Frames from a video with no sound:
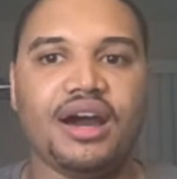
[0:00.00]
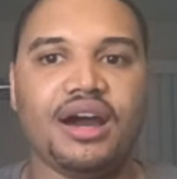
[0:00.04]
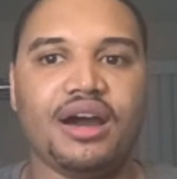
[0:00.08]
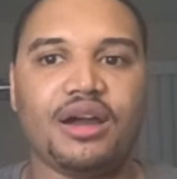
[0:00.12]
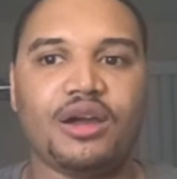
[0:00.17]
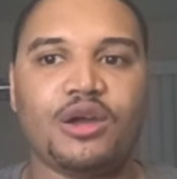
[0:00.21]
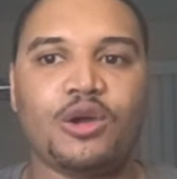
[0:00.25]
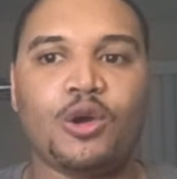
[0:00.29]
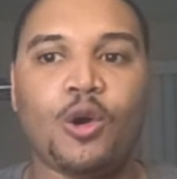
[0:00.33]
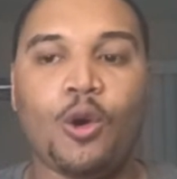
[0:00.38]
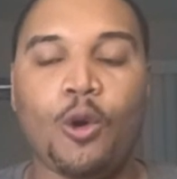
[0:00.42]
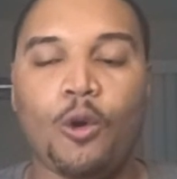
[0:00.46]

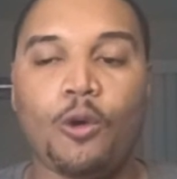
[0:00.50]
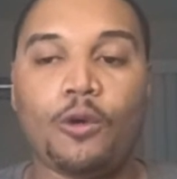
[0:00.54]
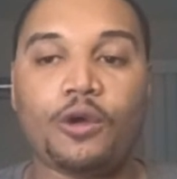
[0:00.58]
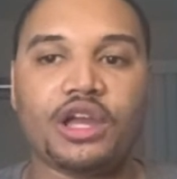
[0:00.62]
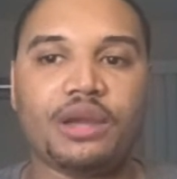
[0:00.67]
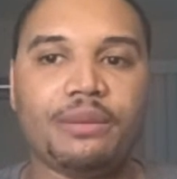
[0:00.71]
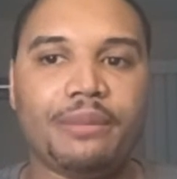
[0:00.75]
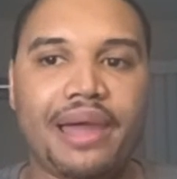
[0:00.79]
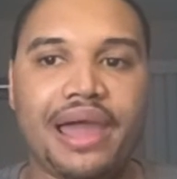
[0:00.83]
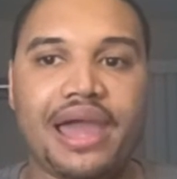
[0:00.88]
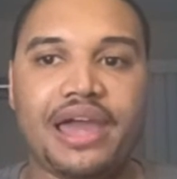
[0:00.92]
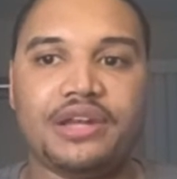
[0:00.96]
core
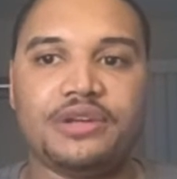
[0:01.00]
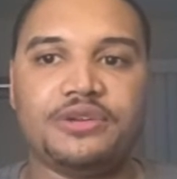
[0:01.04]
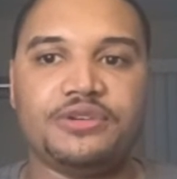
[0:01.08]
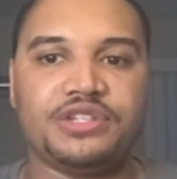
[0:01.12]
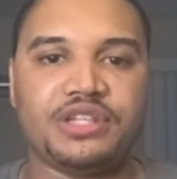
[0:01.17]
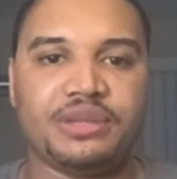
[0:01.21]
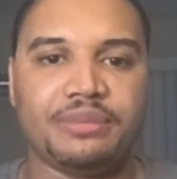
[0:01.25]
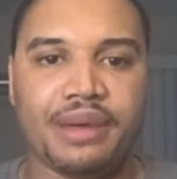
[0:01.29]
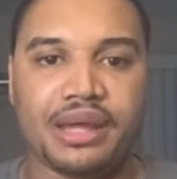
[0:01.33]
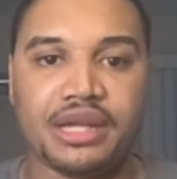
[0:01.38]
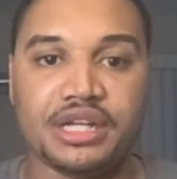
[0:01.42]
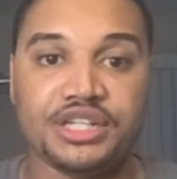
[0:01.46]
commanders and
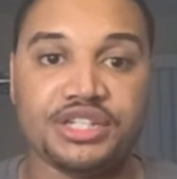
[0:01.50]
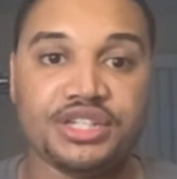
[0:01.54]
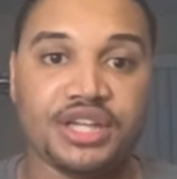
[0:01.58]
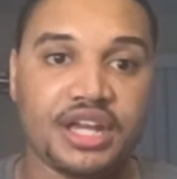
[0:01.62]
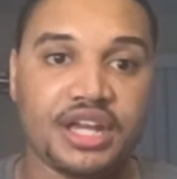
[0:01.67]
Mancheni's